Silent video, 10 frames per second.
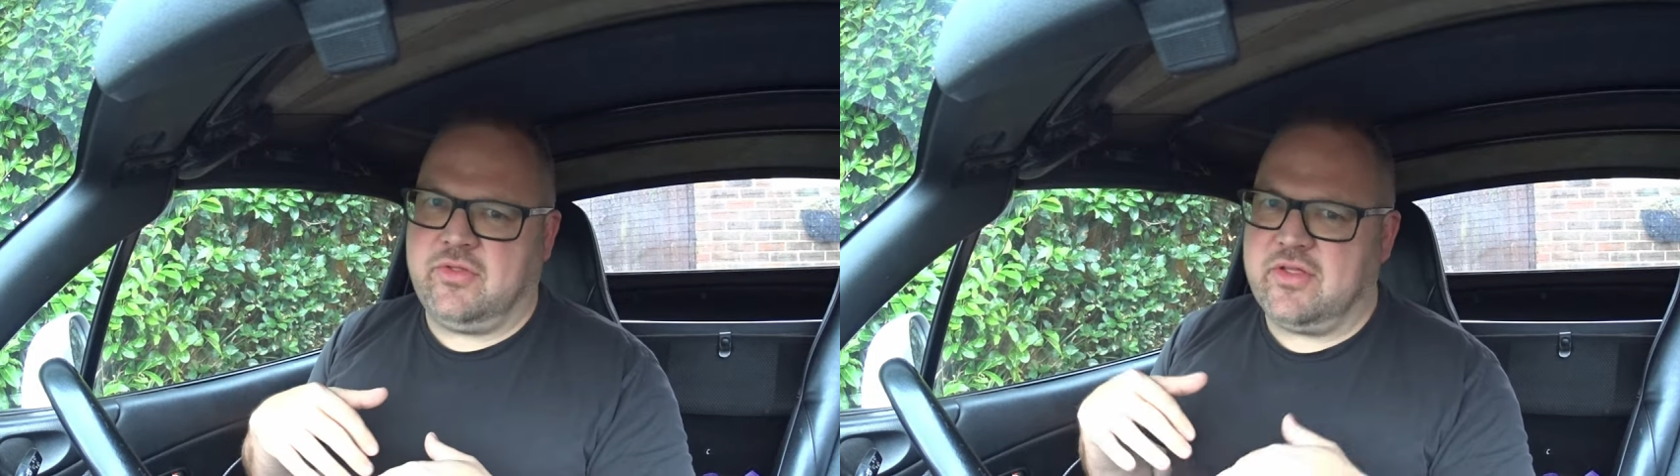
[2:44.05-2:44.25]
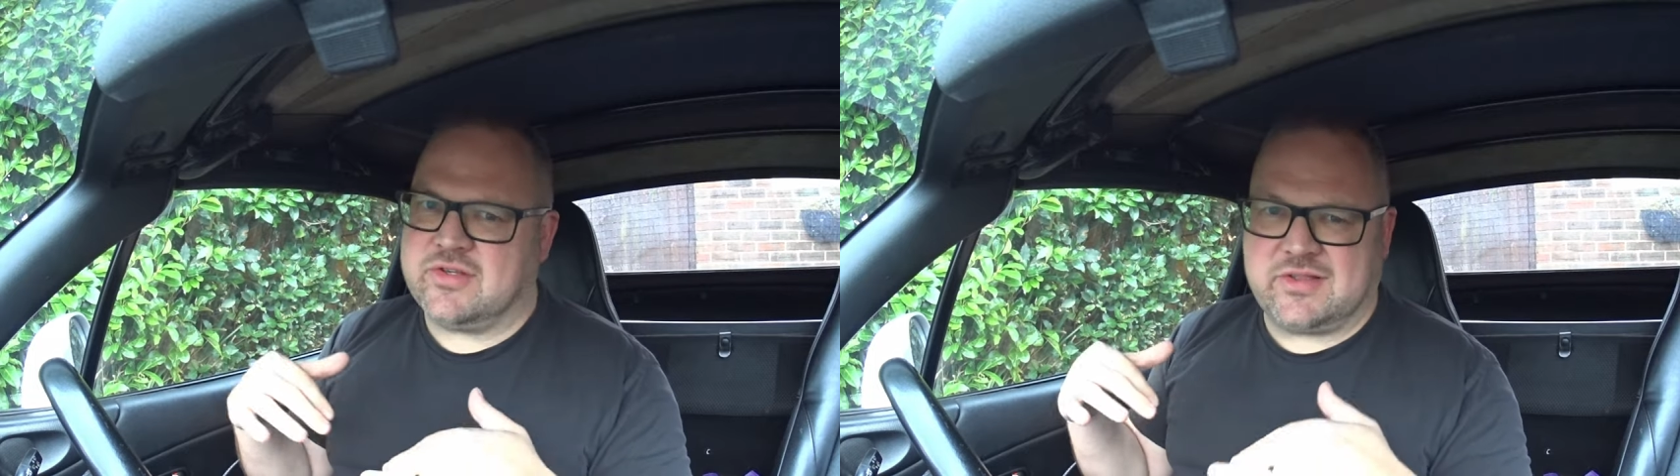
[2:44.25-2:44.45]

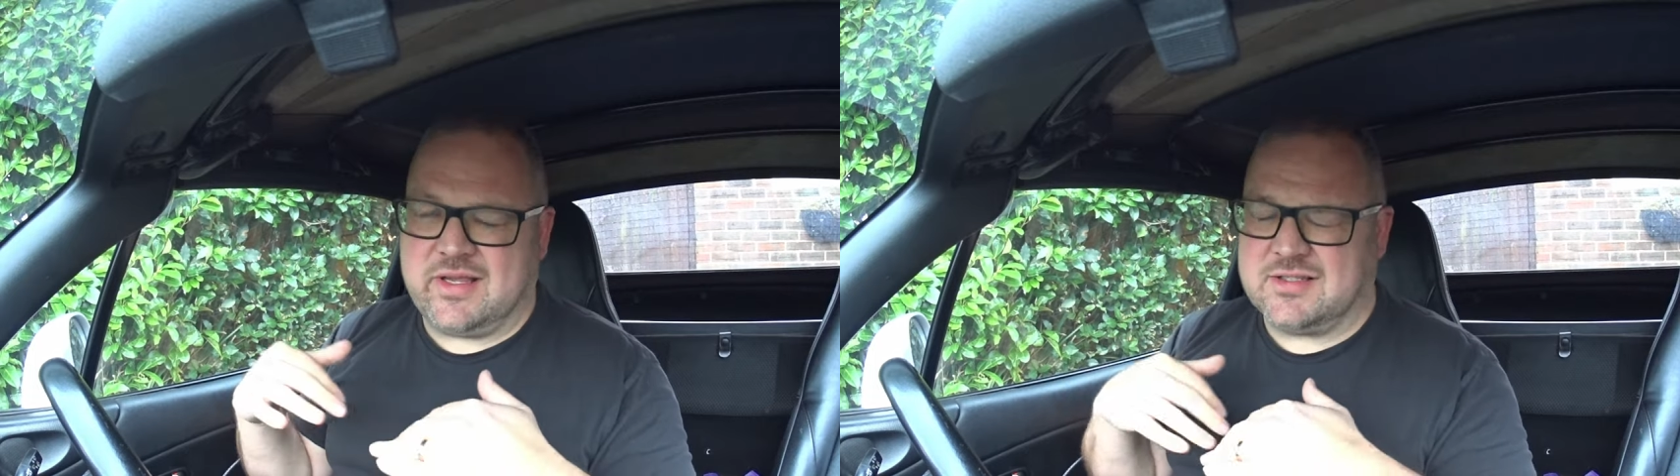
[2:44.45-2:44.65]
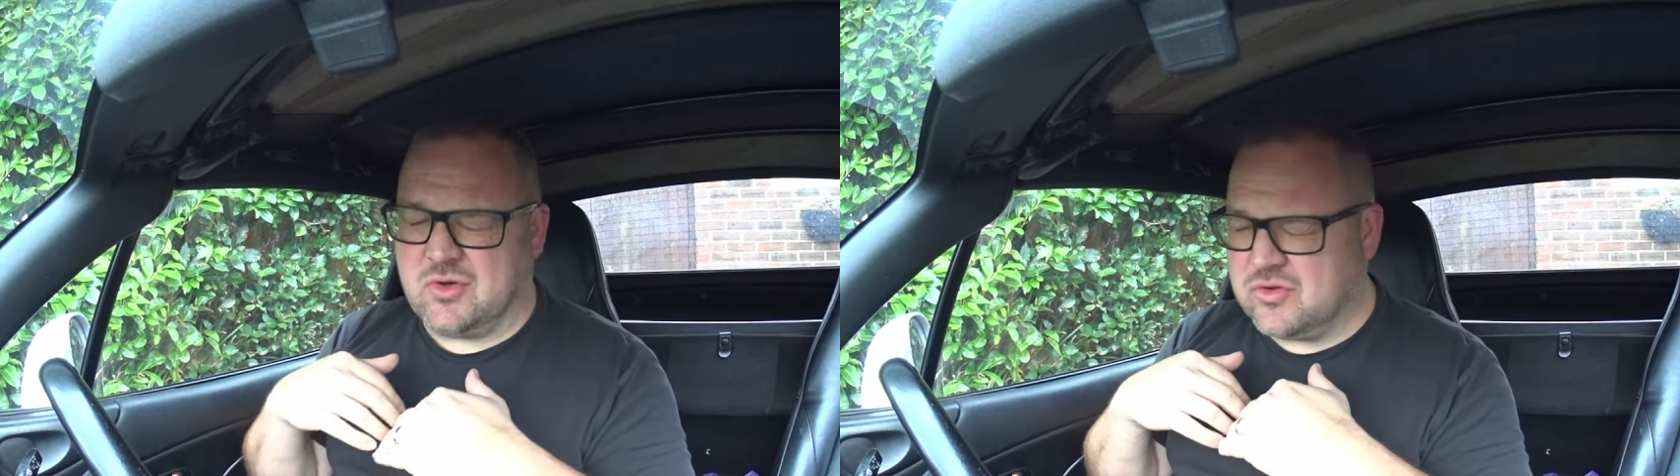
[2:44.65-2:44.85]
this
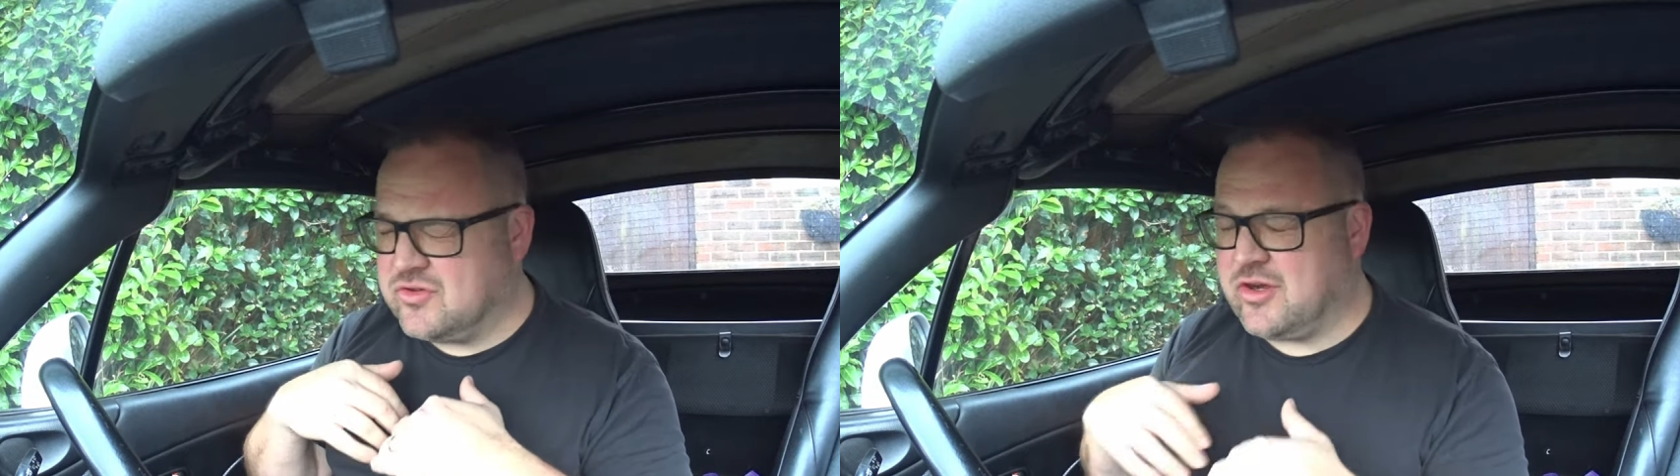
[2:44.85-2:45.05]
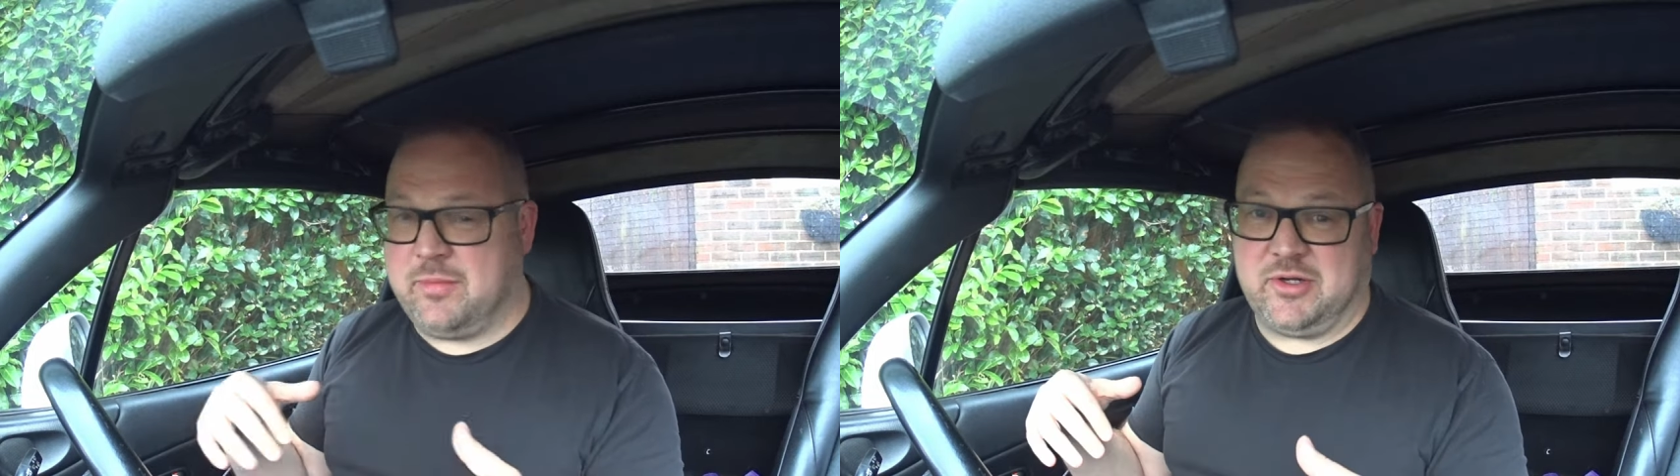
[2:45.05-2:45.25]
thing's got
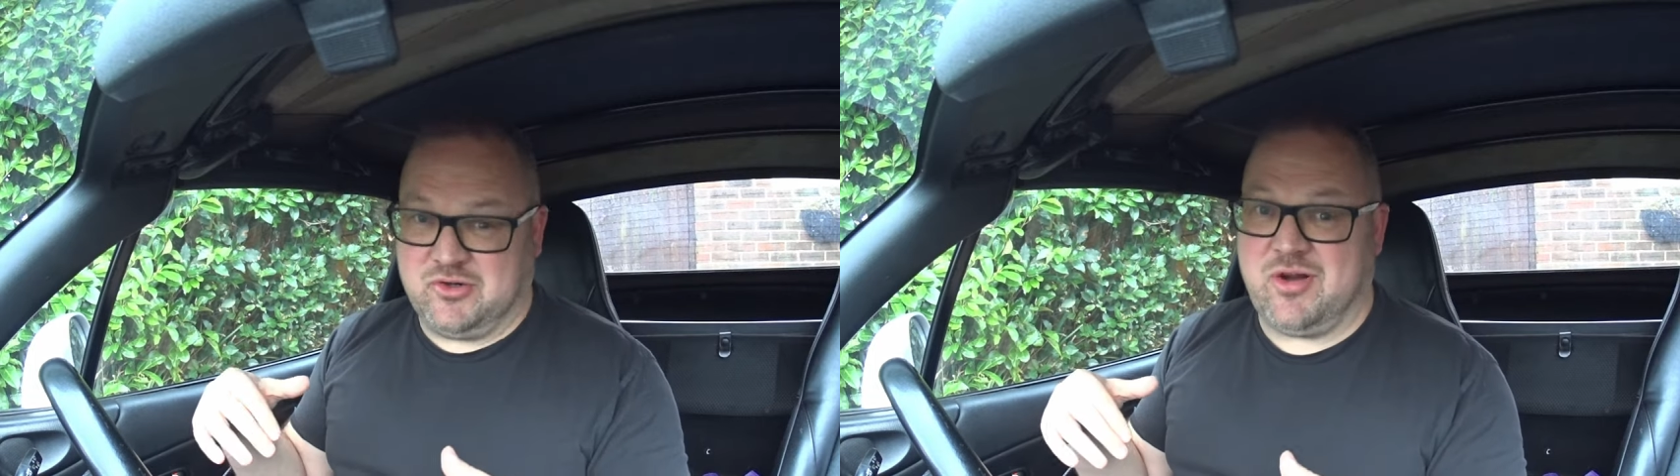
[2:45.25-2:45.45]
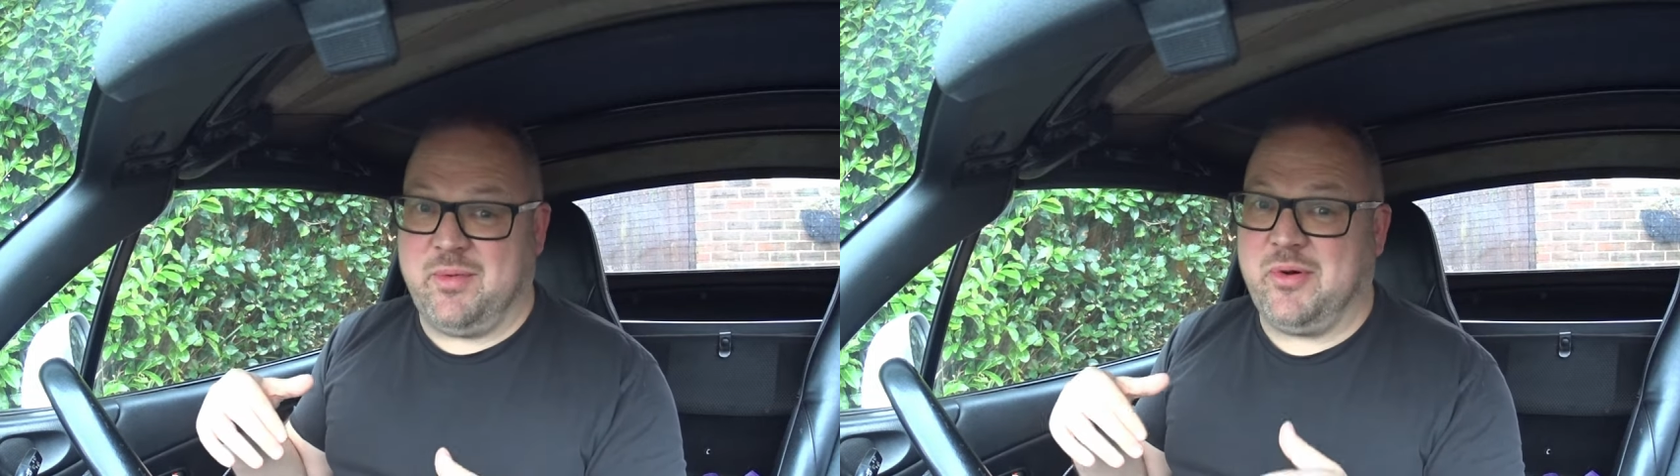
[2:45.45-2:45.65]
so much grip.